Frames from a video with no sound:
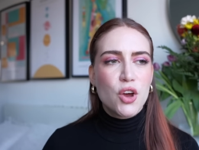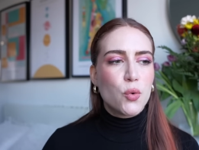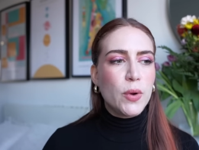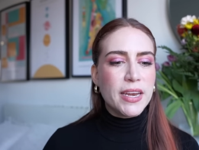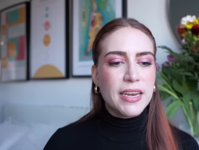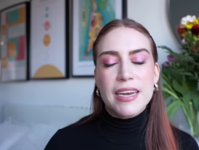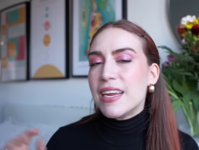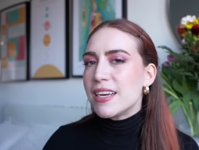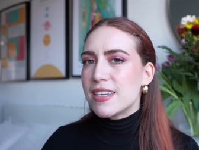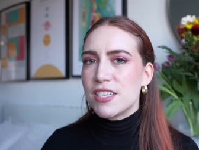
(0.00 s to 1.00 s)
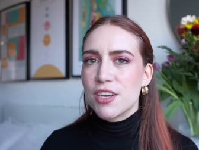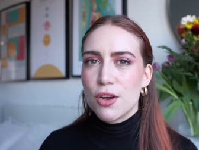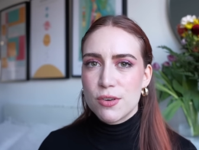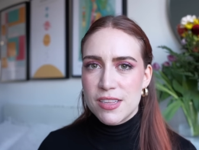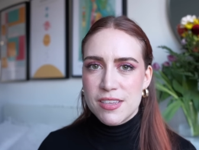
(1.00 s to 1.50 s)
We need to
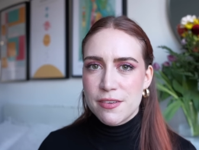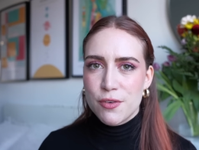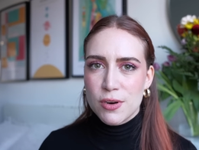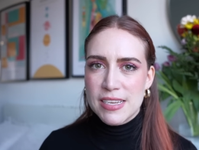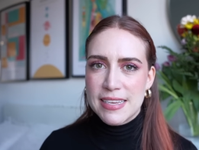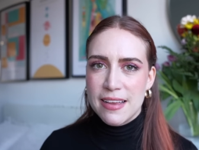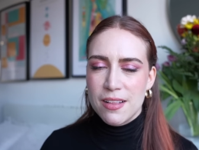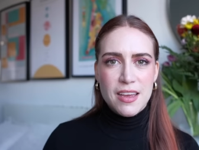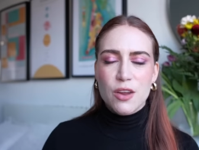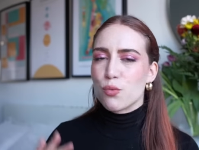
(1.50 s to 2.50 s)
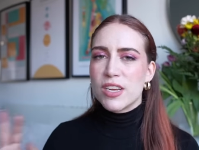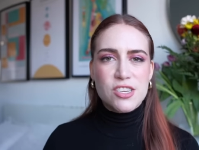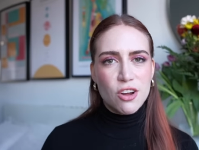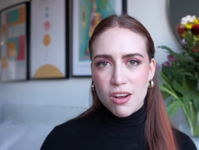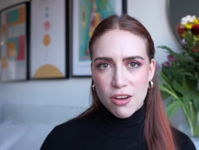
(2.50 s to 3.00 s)
go to the Sephora sale and
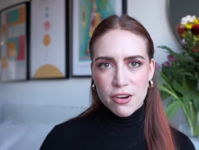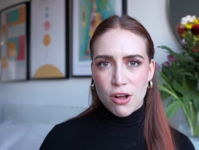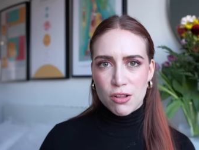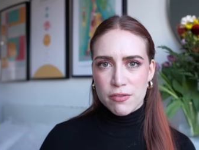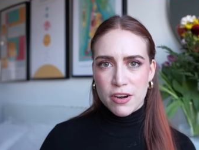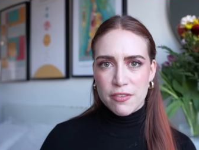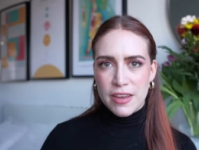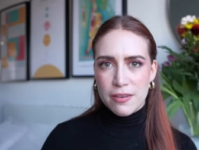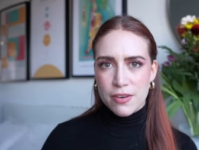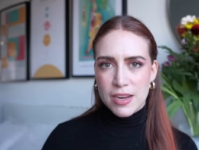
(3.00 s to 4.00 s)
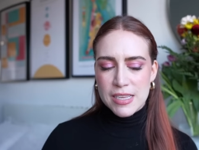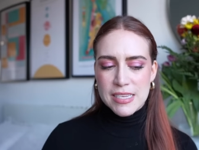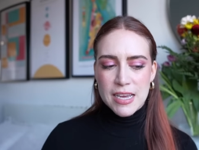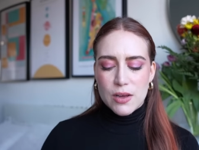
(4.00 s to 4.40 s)
restock on all of our favorites.